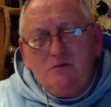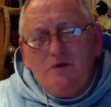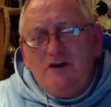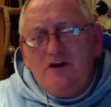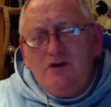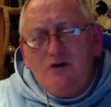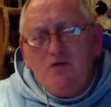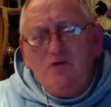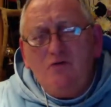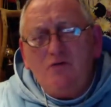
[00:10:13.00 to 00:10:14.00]
we
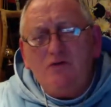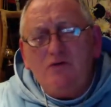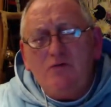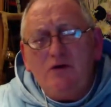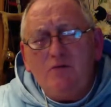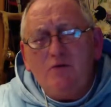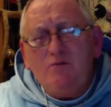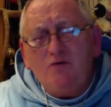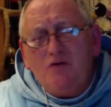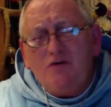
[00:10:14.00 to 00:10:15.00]
know that we were
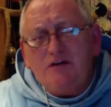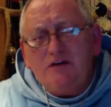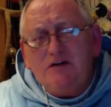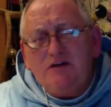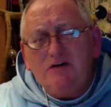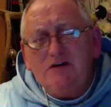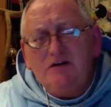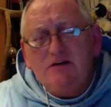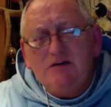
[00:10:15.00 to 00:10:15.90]
brought here